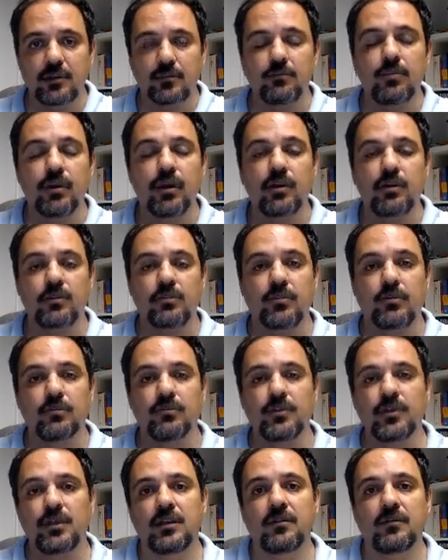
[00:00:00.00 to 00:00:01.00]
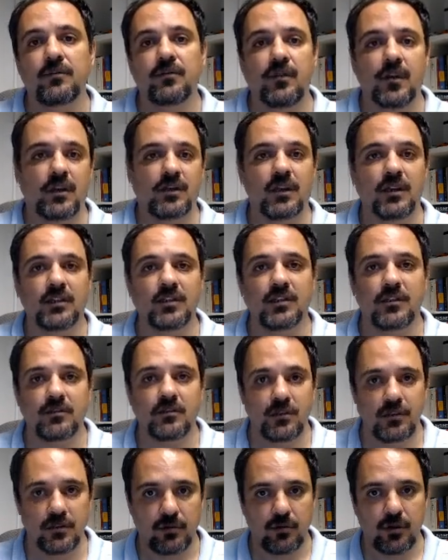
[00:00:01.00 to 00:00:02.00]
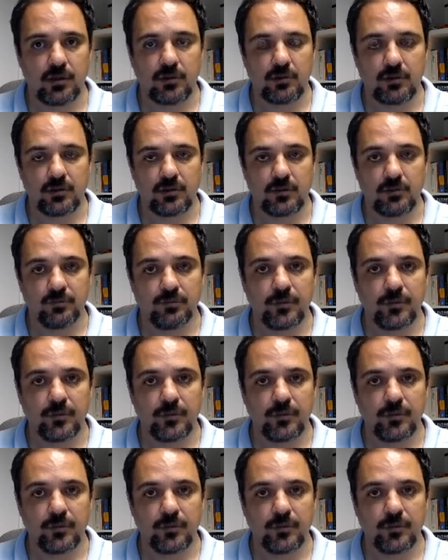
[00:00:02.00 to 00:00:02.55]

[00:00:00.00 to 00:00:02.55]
part of their financial structure.